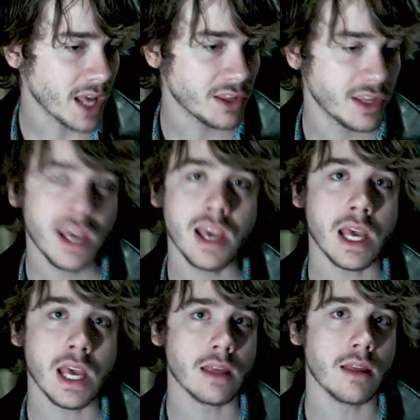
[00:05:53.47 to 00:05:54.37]
I
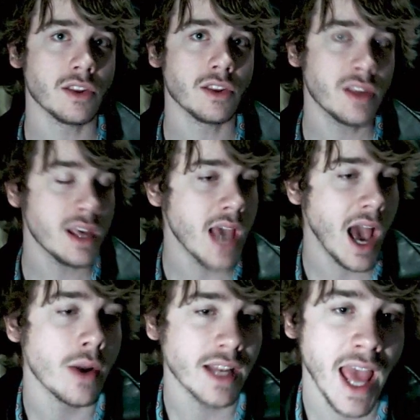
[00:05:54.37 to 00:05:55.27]
see
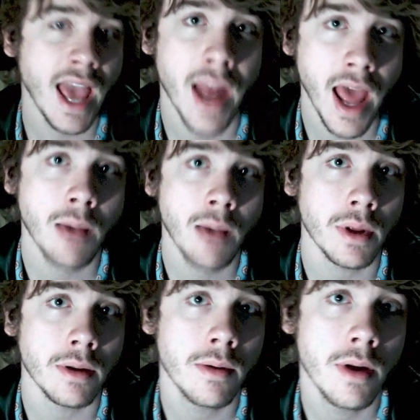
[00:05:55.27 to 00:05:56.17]
how it can
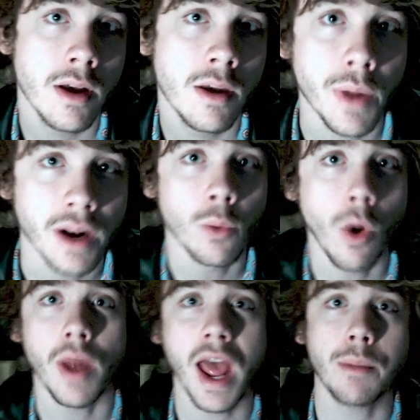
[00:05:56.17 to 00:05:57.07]
happen, but it
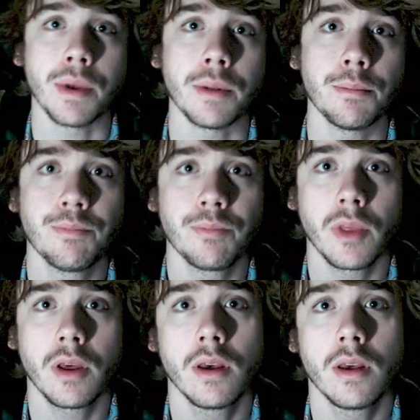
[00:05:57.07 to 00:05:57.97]
won't happen
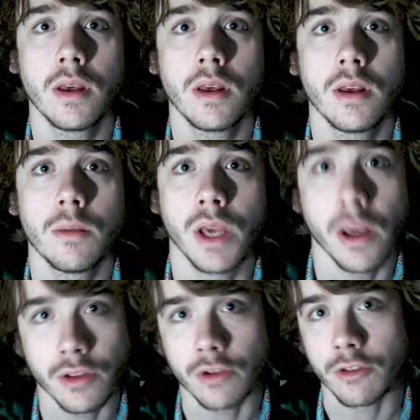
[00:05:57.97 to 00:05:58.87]

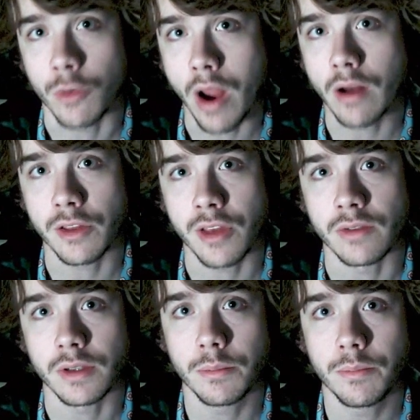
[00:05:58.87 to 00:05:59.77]
because there's awareness
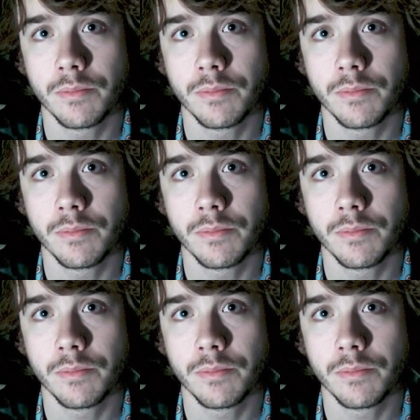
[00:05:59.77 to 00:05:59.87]
of it.